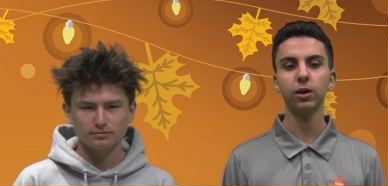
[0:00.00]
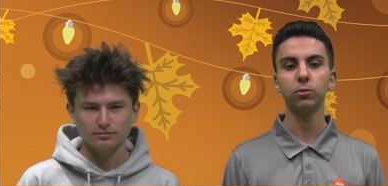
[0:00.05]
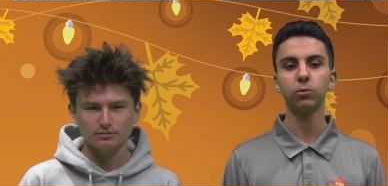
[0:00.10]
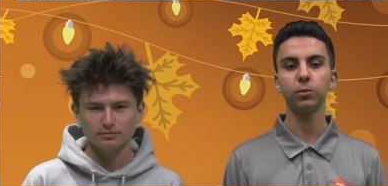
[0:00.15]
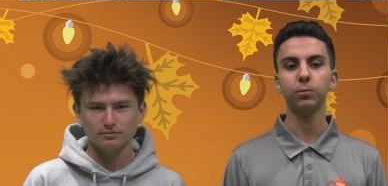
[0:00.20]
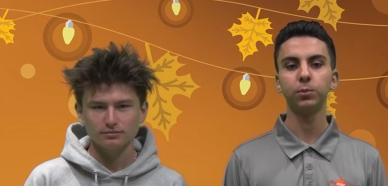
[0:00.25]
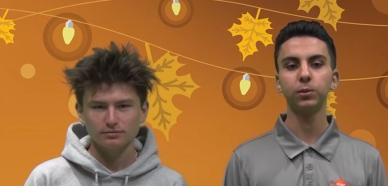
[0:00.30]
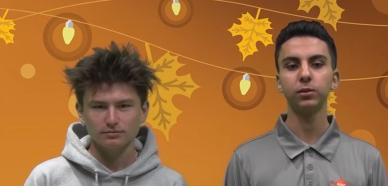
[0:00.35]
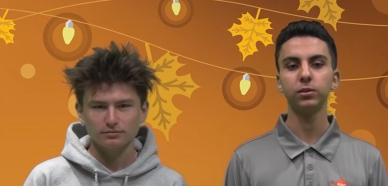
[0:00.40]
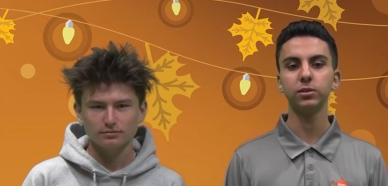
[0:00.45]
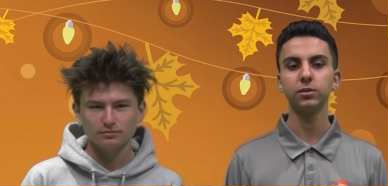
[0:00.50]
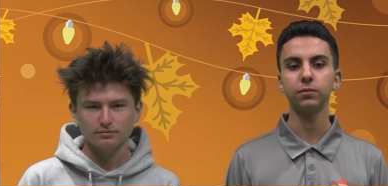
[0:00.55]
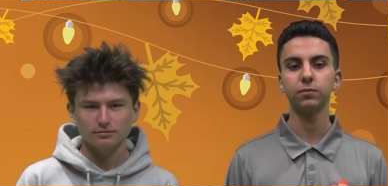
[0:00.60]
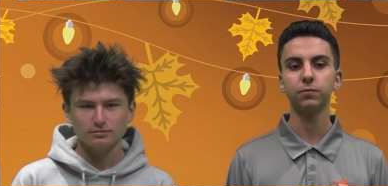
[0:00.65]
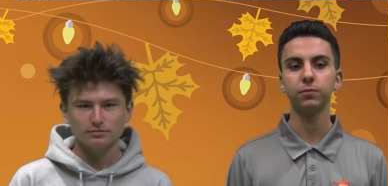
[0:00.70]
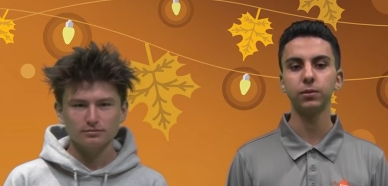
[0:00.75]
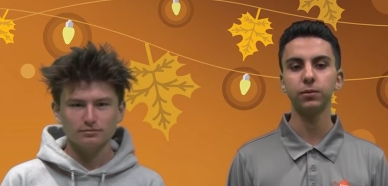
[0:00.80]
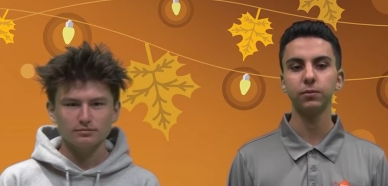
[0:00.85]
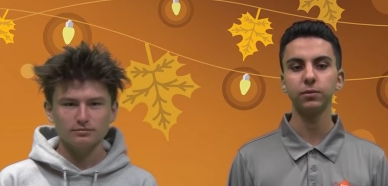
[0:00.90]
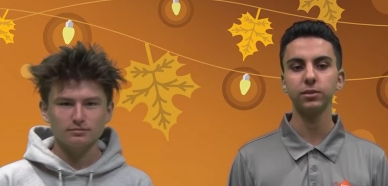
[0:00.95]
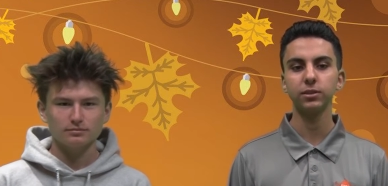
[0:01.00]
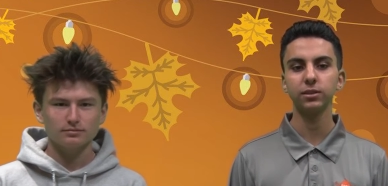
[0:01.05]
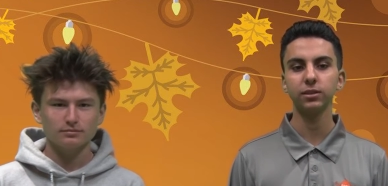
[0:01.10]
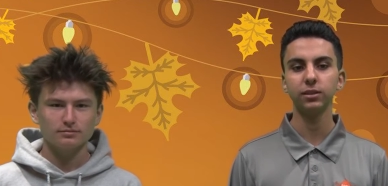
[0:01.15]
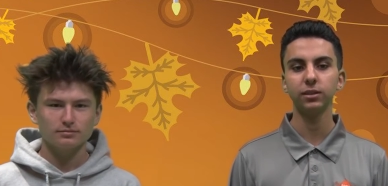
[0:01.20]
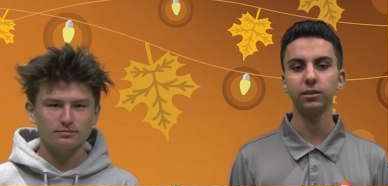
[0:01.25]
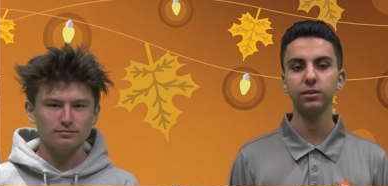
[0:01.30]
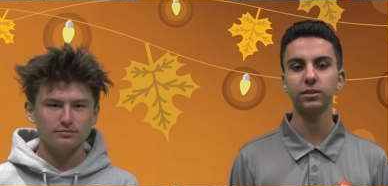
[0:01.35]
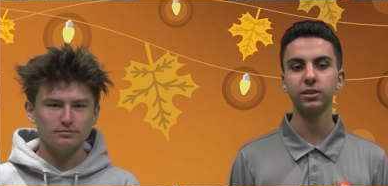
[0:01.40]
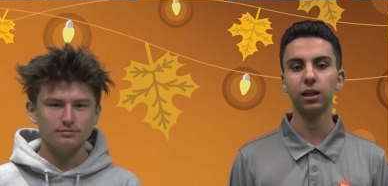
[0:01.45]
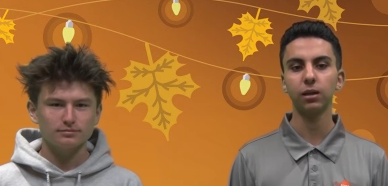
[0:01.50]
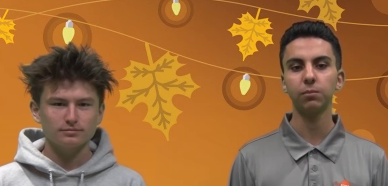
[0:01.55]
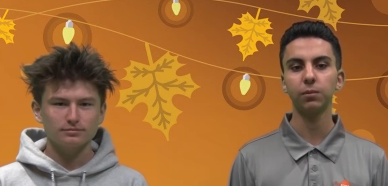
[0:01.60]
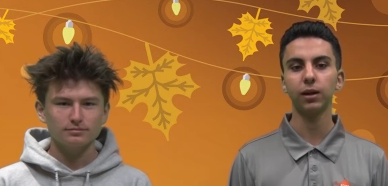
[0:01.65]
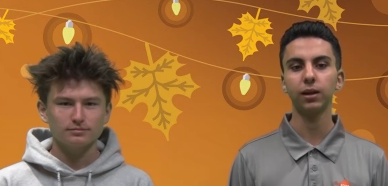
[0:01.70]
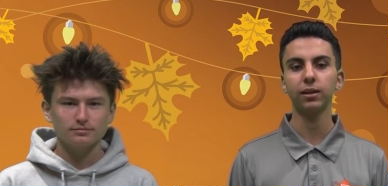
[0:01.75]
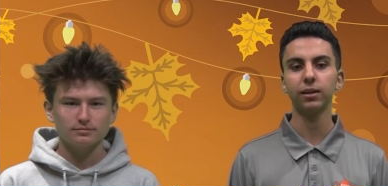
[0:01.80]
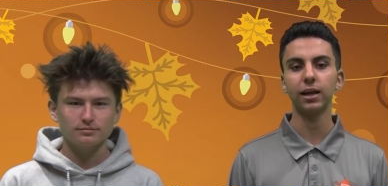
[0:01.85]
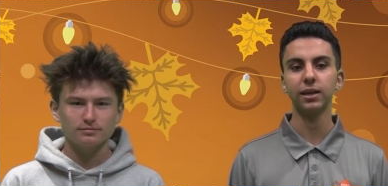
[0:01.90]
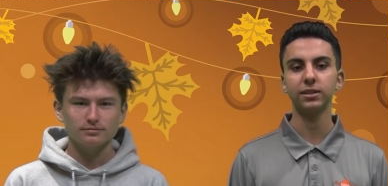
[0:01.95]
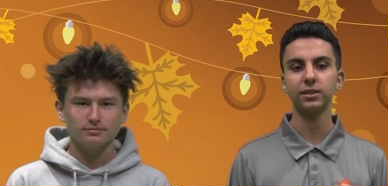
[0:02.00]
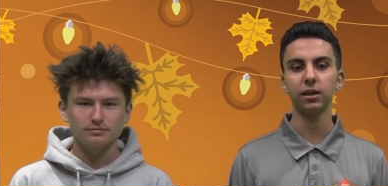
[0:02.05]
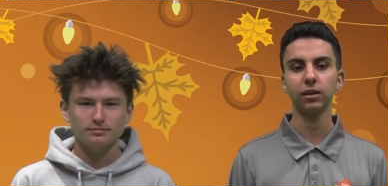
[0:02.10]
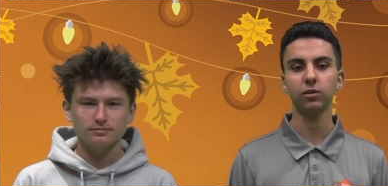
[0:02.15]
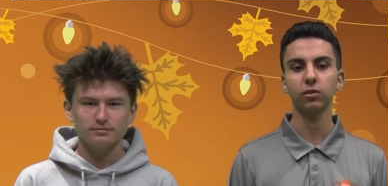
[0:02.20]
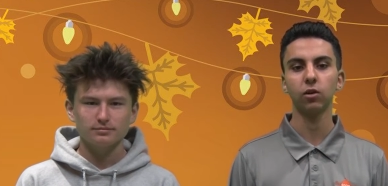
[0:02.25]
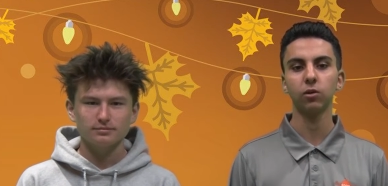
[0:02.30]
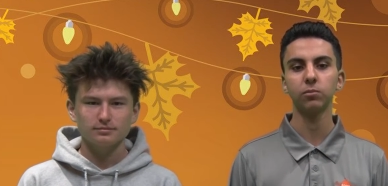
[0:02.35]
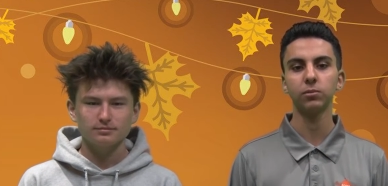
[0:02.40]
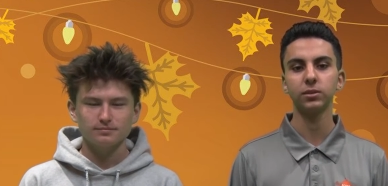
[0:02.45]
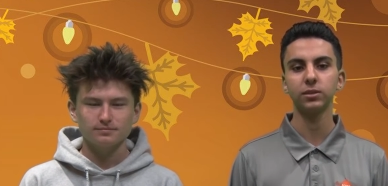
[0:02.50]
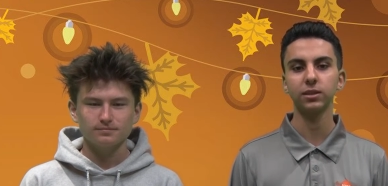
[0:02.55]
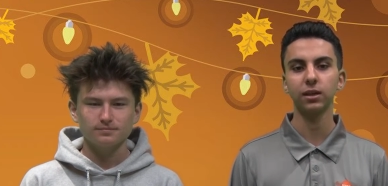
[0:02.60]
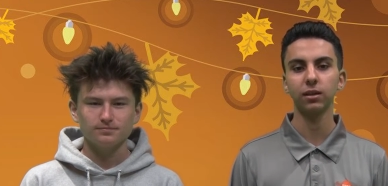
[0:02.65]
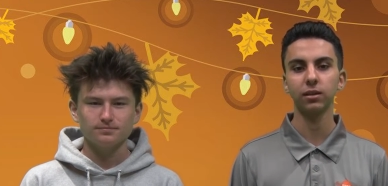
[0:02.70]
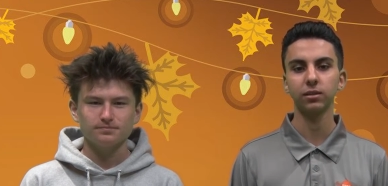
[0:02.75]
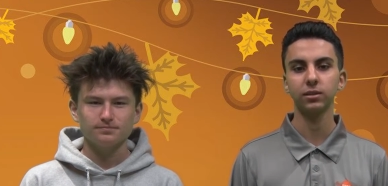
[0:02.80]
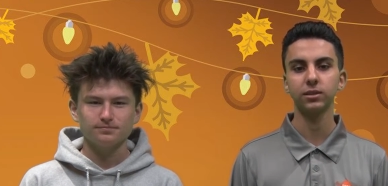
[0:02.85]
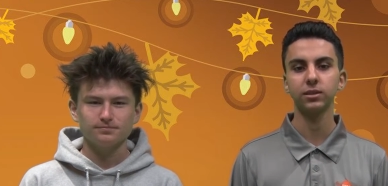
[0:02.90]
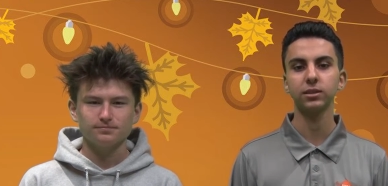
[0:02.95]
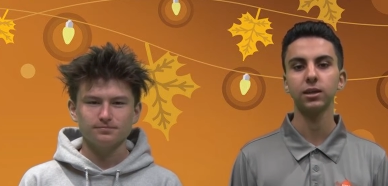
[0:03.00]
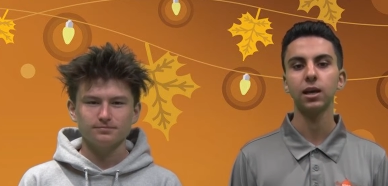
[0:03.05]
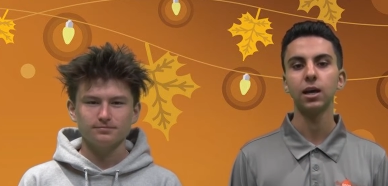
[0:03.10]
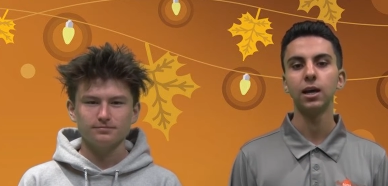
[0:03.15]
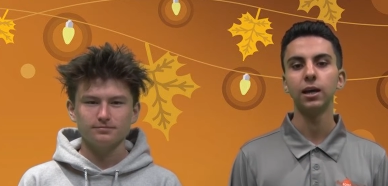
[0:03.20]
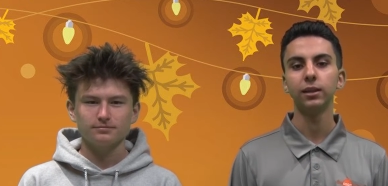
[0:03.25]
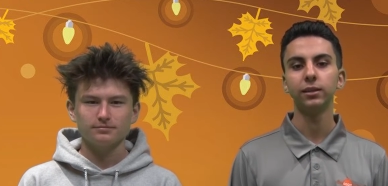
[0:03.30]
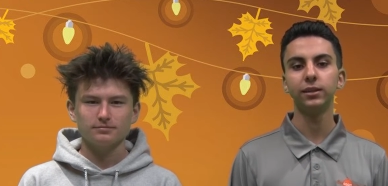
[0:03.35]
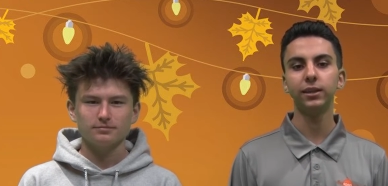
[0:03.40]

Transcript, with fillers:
Speaker 1: Billette were pre previously celebrated as October's Elks